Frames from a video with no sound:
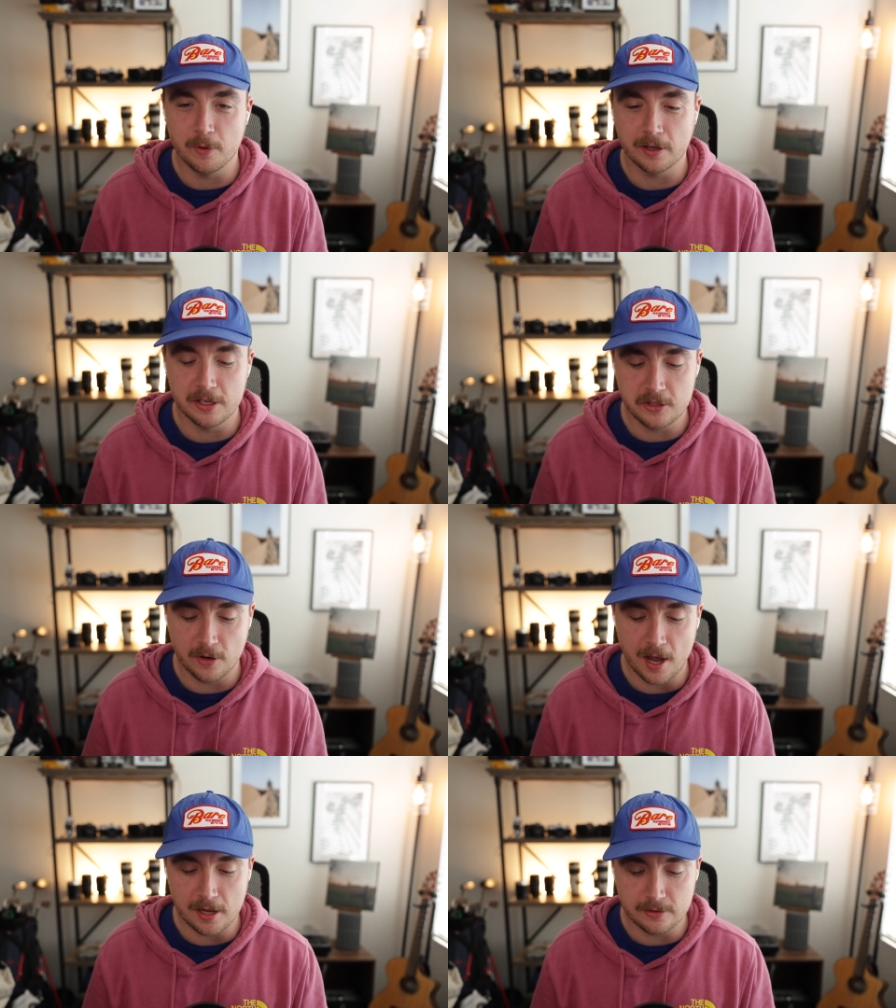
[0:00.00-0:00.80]
gonna
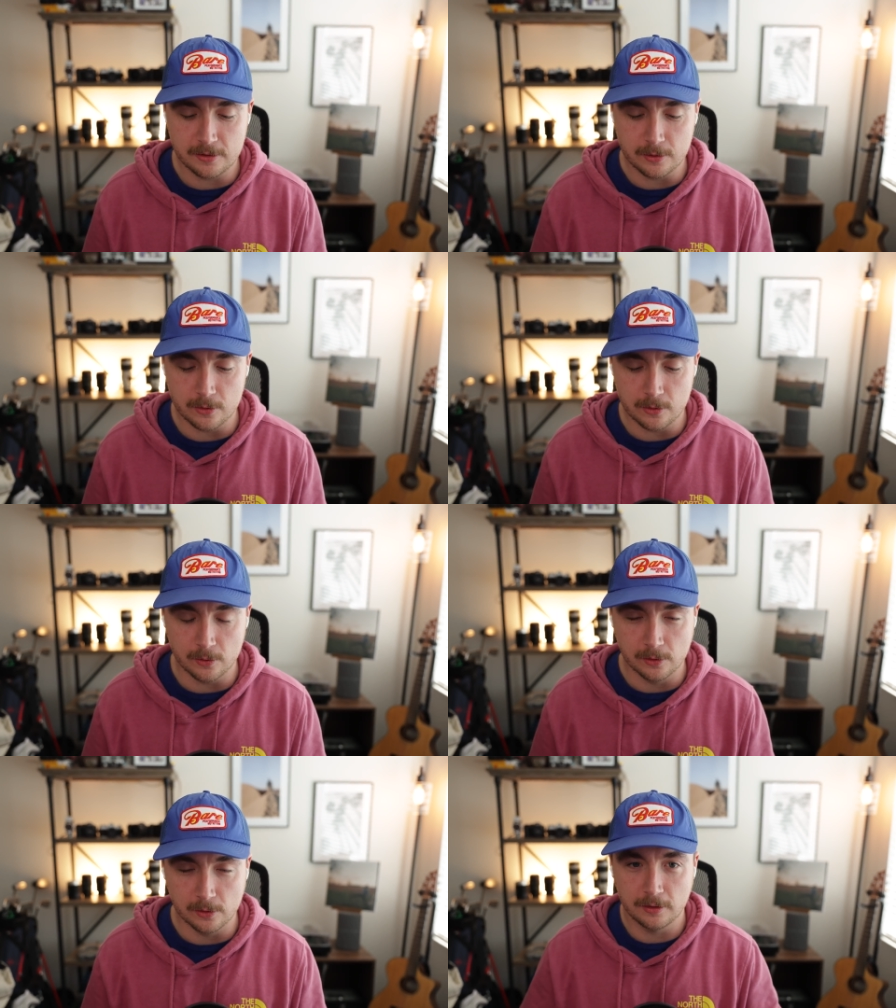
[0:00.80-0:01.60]
try
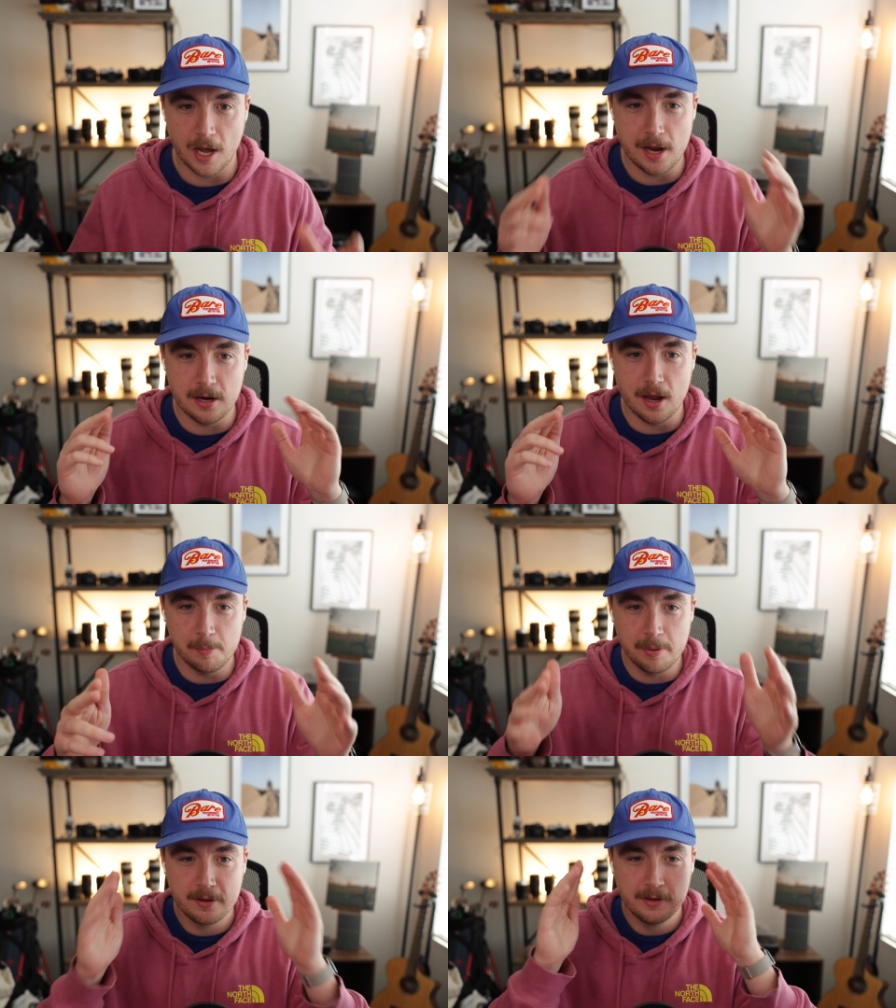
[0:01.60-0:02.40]
to line
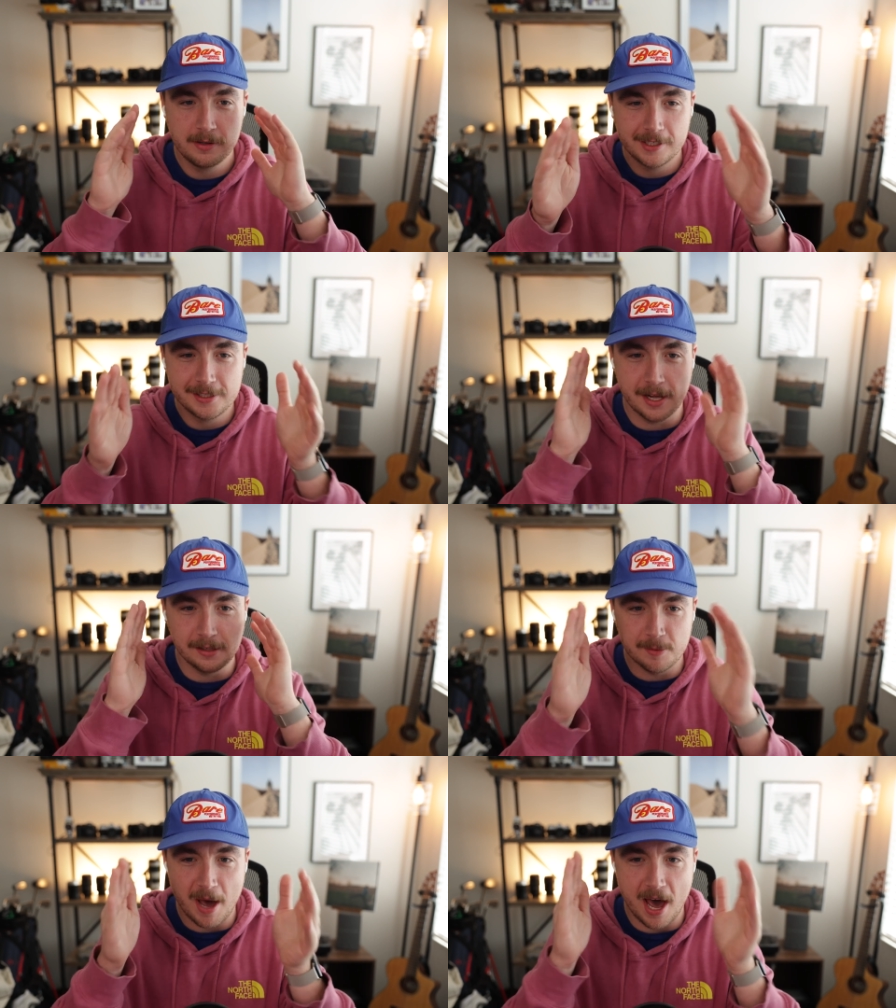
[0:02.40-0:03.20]
up
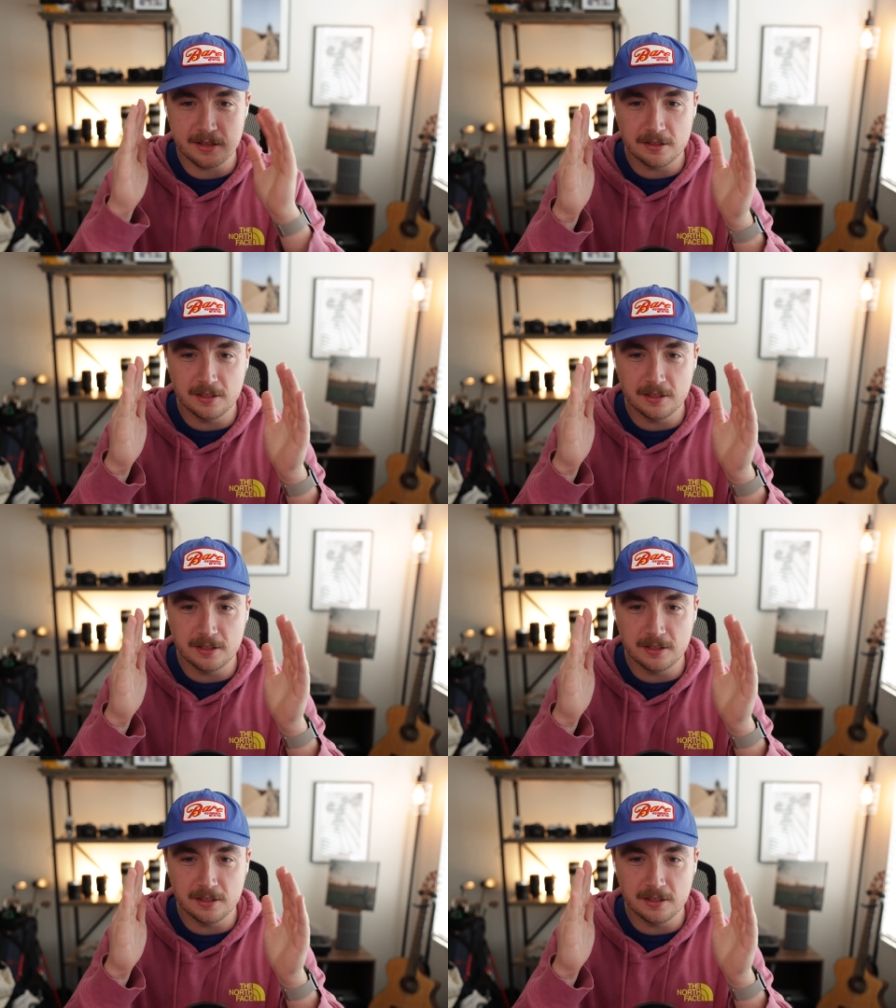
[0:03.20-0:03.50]
telepathically.